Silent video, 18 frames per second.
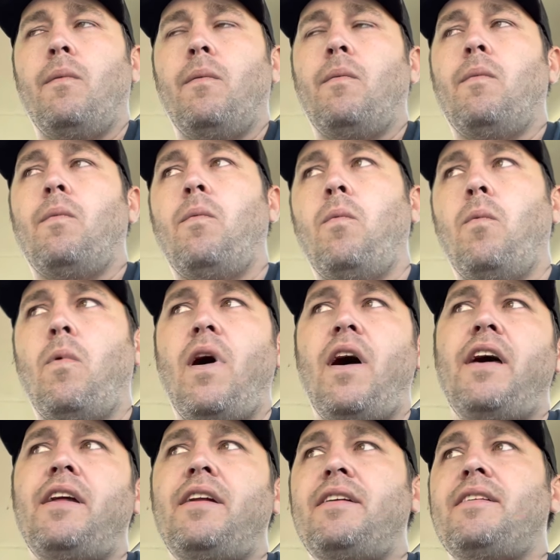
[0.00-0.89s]

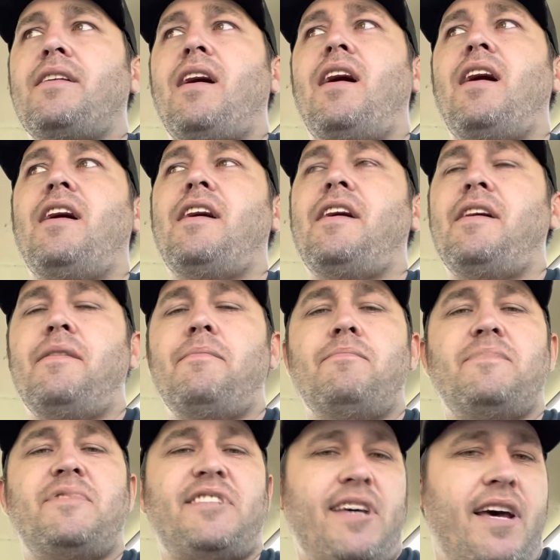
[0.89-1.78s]
what
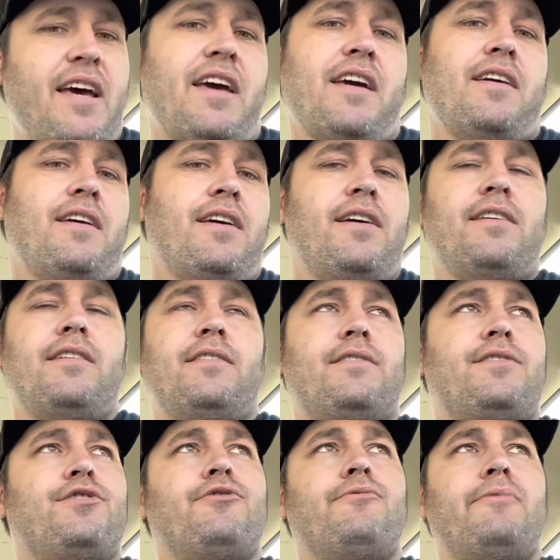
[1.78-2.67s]
I'm saying
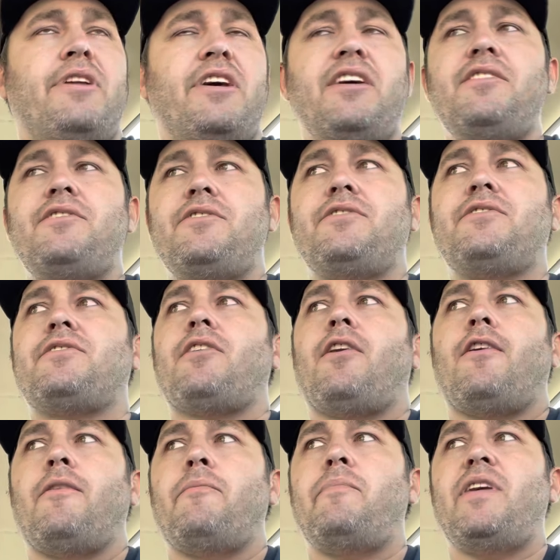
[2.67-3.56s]
is you need to
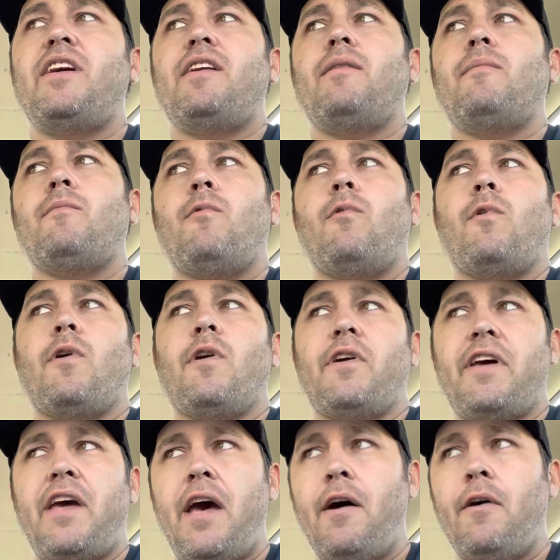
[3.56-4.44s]
start being more
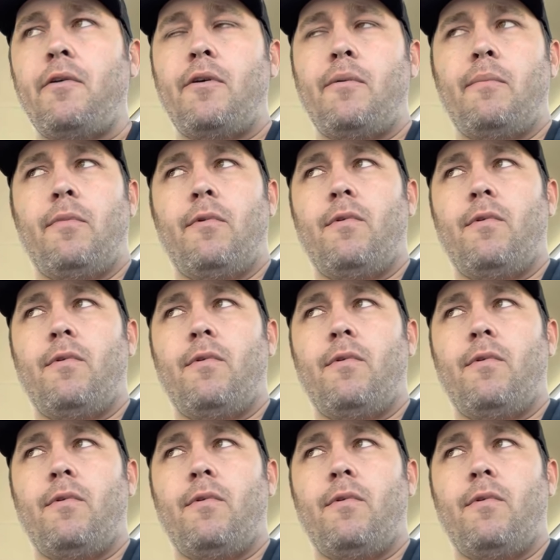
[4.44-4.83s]
accountable.